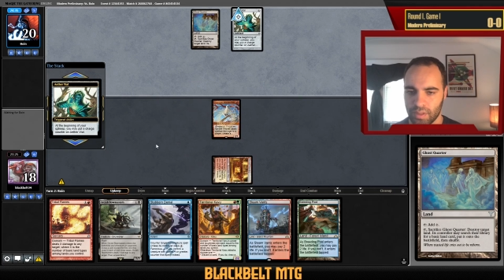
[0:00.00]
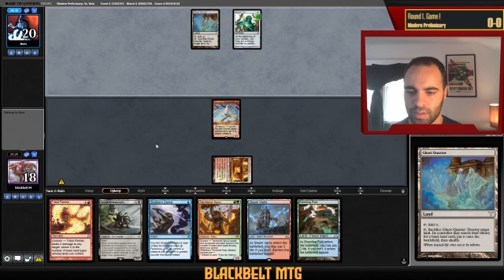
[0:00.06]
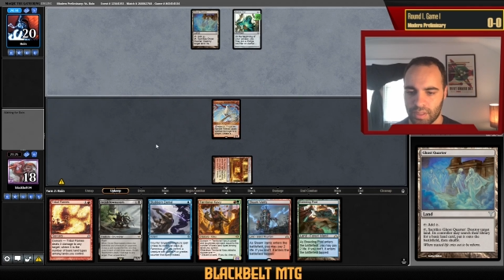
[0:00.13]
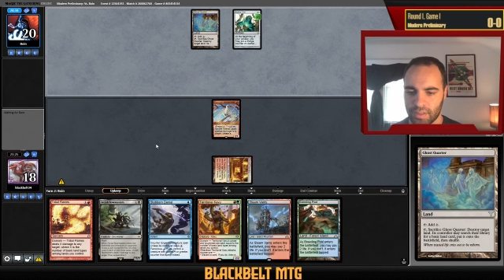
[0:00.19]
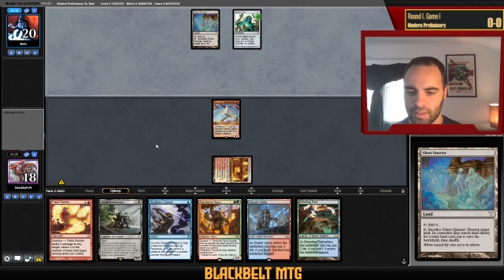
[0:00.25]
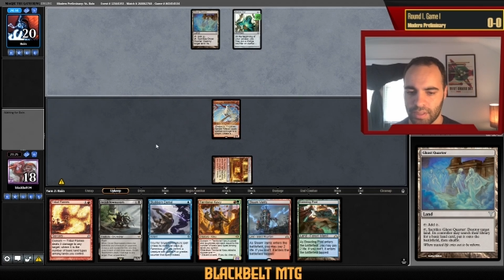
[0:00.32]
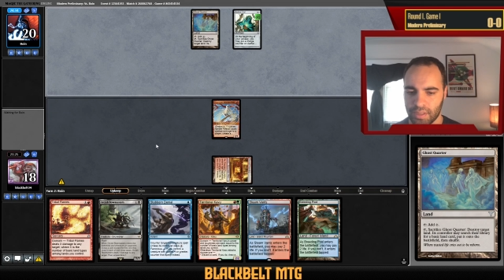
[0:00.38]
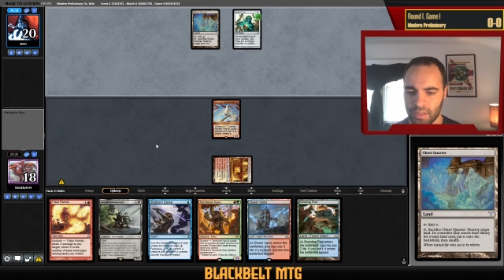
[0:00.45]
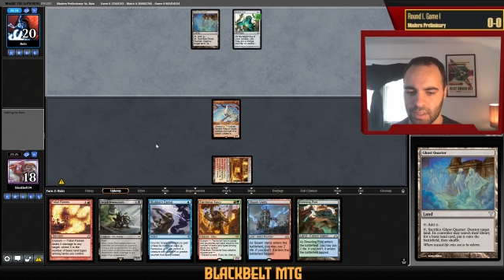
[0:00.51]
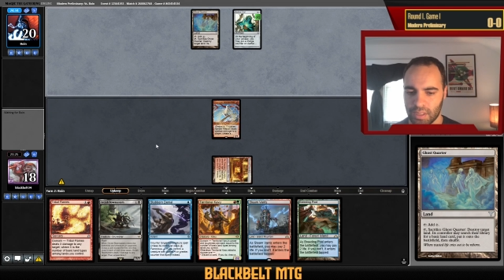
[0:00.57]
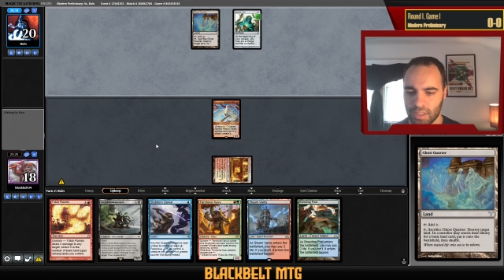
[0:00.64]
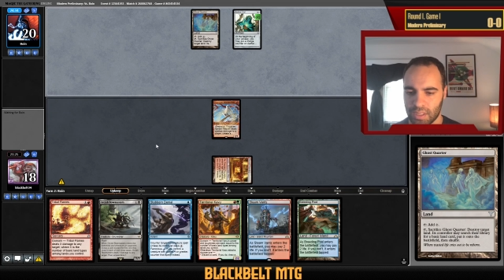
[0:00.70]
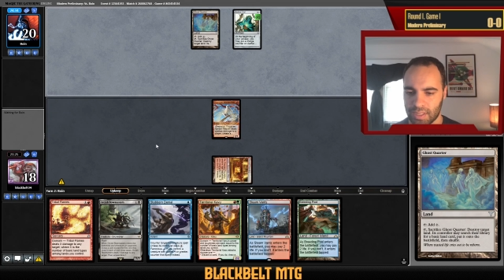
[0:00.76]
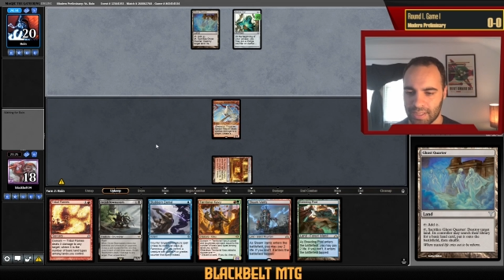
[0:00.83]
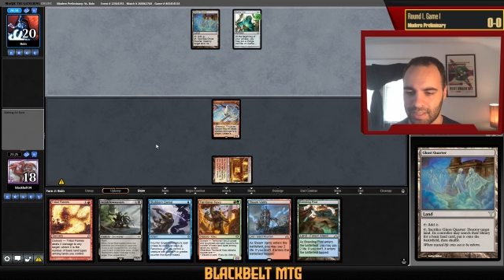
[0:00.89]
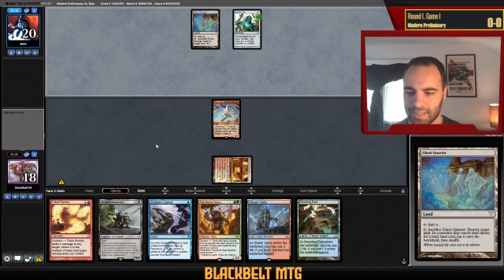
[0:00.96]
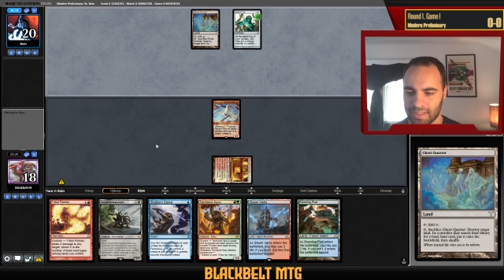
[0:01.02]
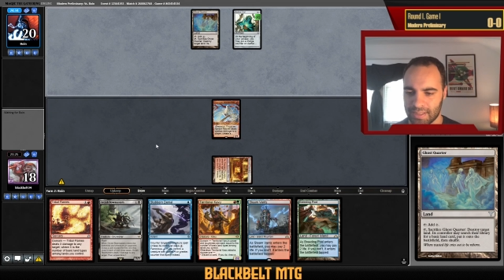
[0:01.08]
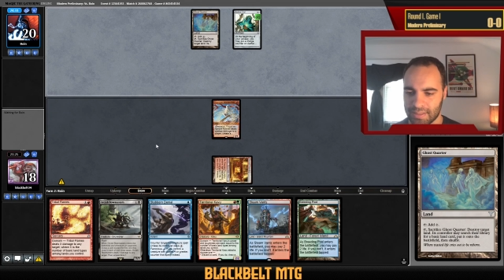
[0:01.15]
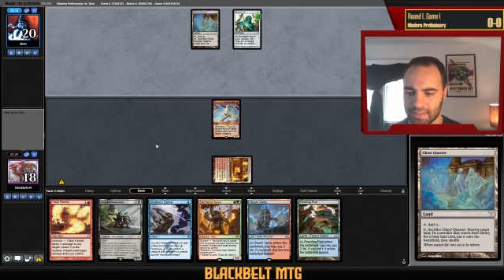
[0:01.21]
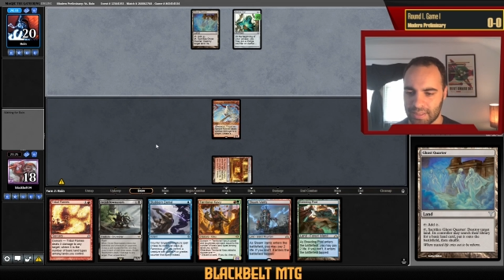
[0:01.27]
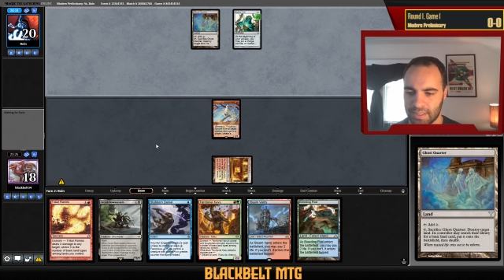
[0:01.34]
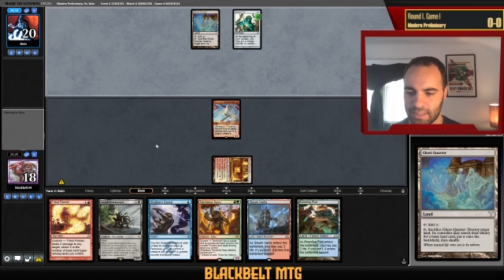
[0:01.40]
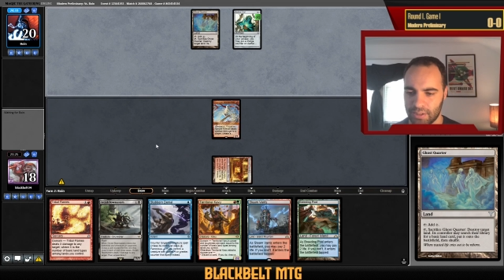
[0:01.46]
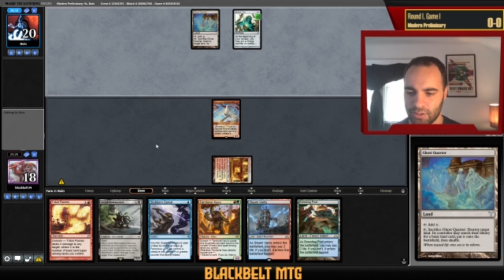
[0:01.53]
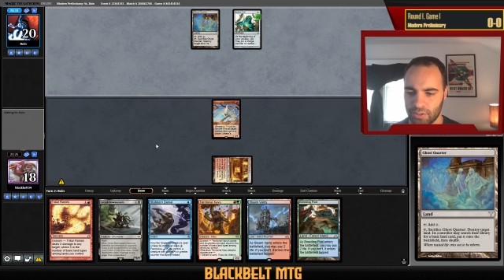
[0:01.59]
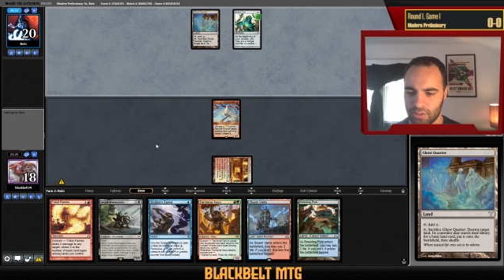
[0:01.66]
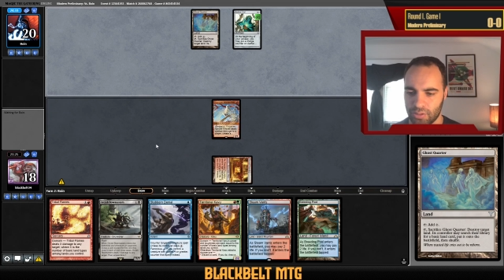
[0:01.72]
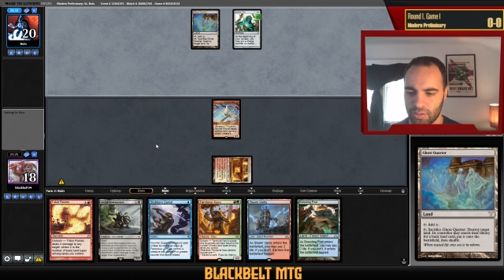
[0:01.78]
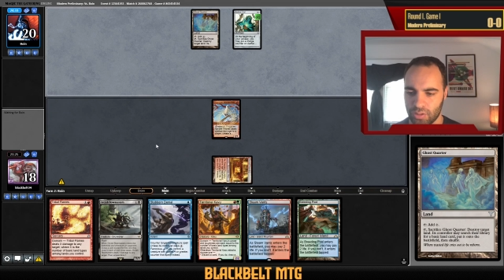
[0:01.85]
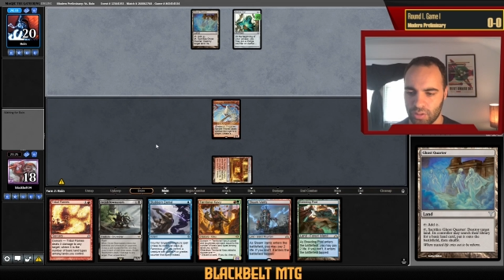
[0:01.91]
Thalia, I can
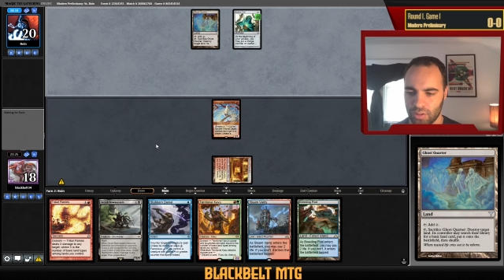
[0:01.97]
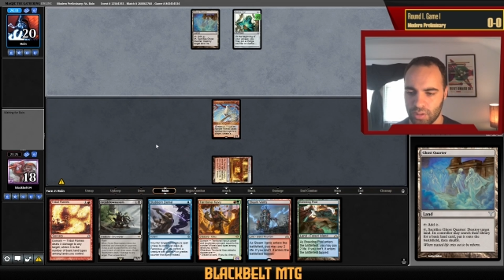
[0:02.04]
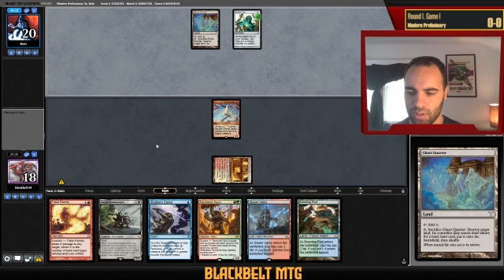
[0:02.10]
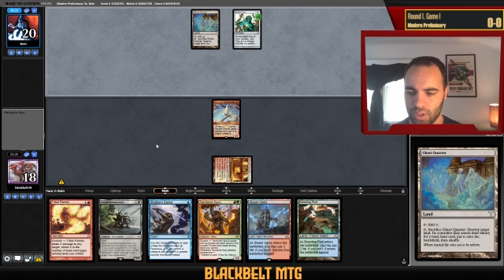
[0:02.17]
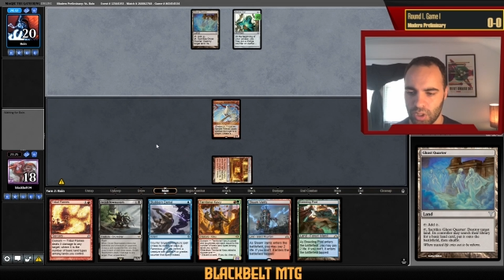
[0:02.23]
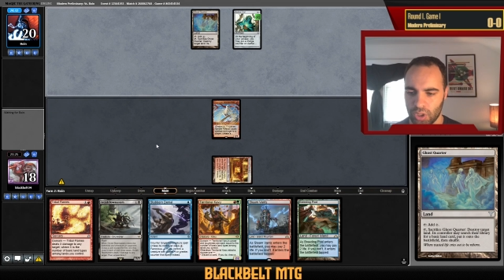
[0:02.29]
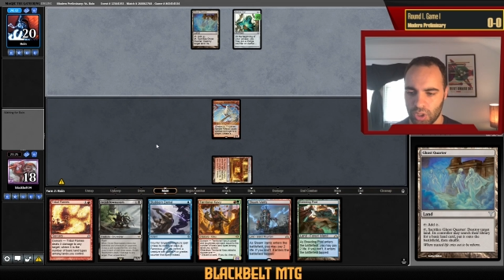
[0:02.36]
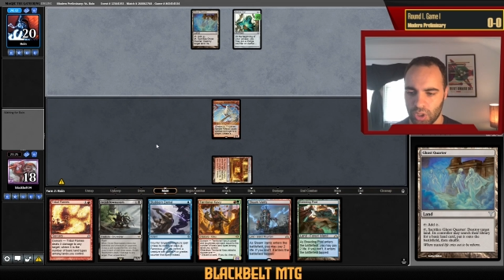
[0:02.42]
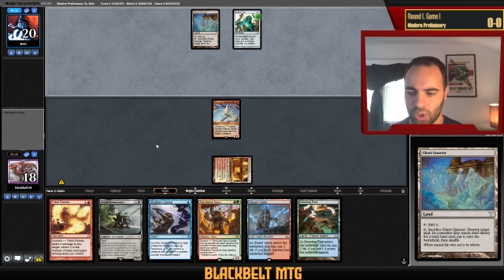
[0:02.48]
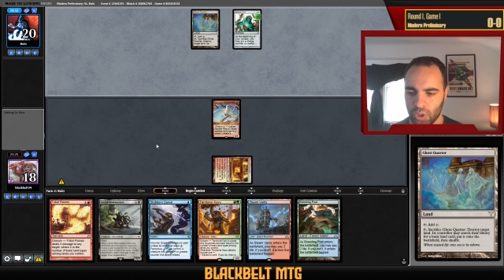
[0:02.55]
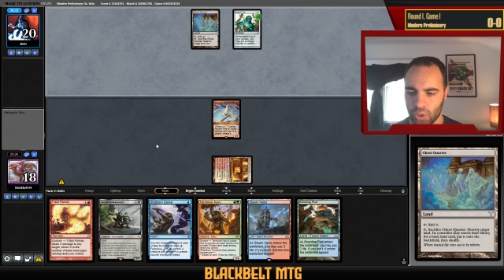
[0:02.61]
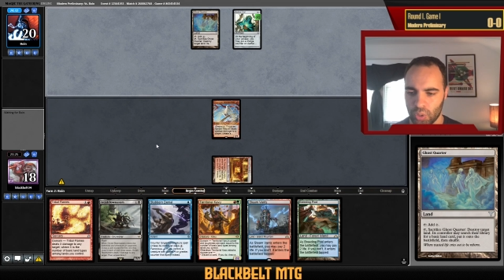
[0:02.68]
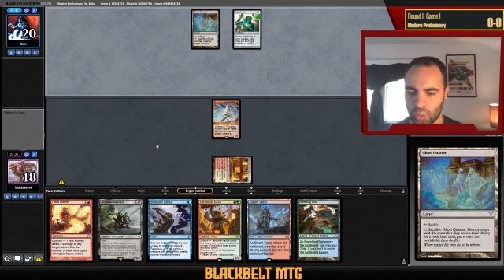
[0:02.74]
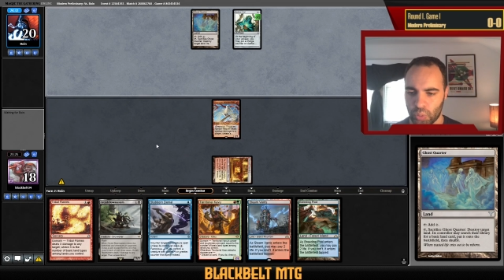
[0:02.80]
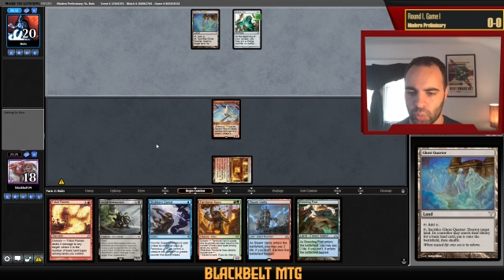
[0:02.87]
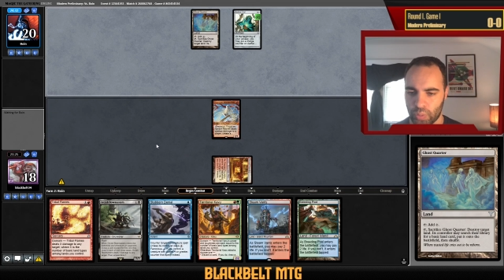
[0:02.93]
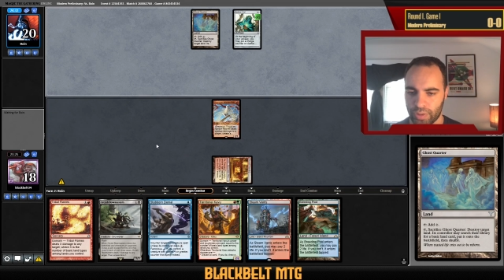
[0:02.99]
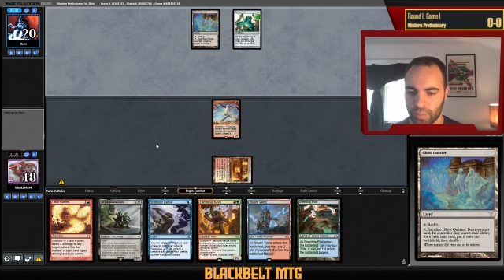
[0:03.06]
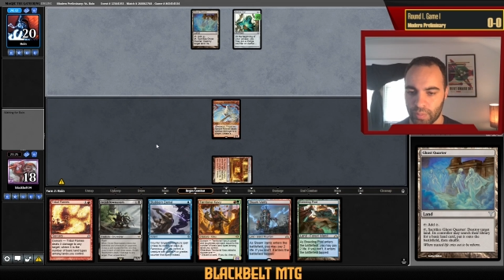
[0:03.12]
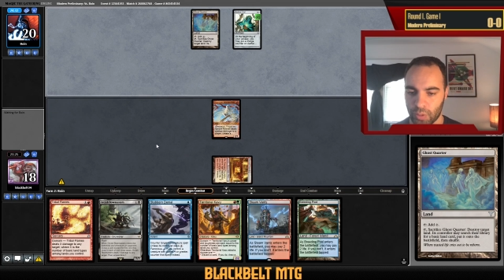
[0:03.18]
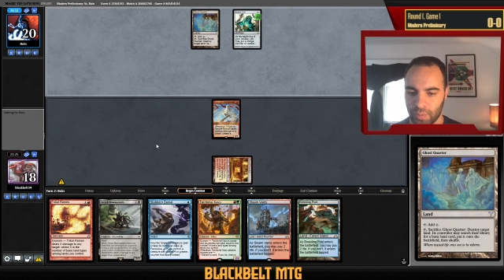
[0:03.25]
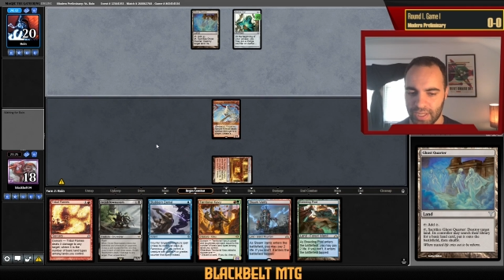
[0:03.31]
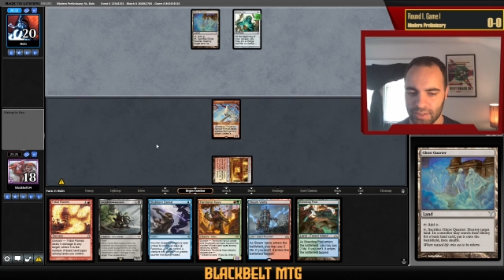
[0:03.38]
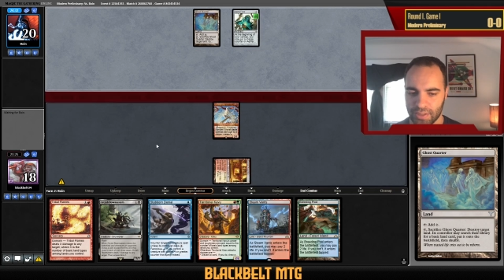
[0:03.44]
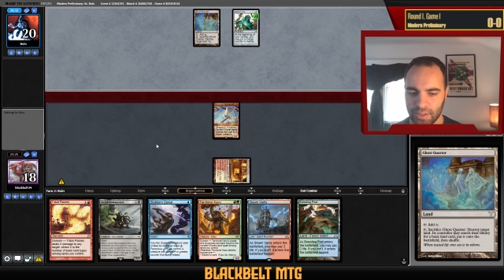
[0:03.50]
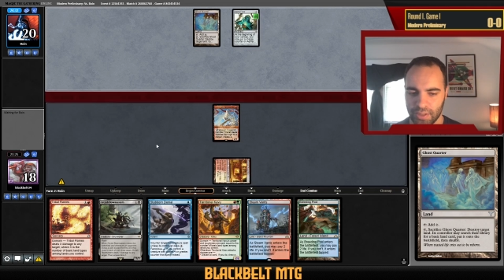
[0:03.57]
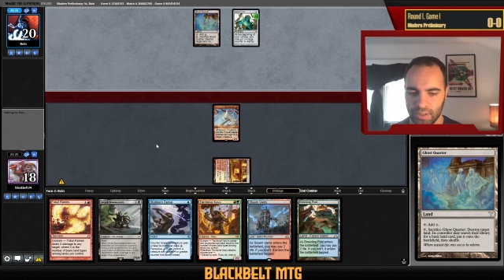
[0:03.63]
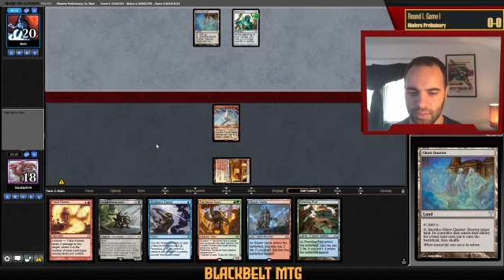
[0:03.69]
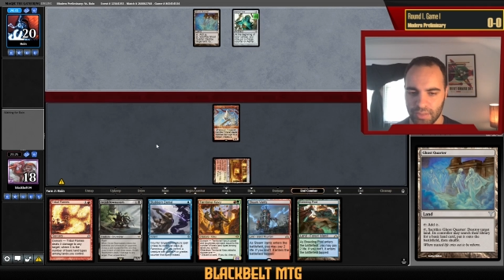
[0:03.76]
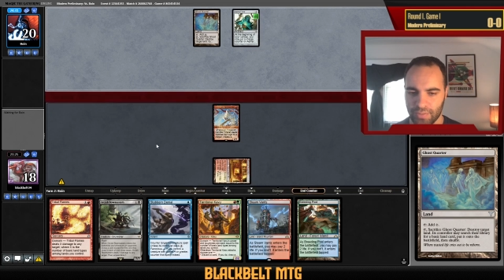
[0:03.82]
kill with a Bowmaster.